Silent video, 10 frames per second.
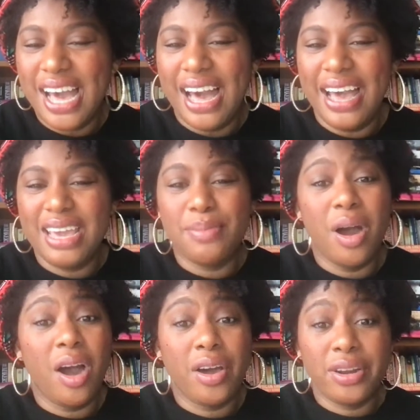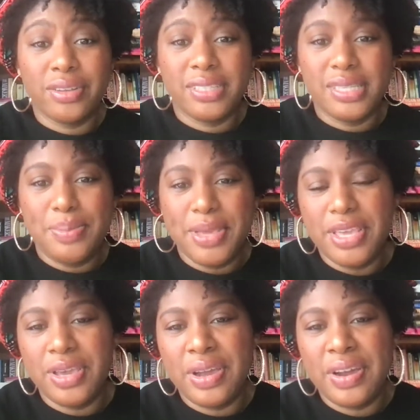I am honored to be
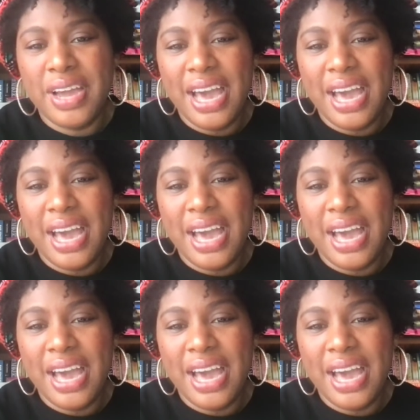here.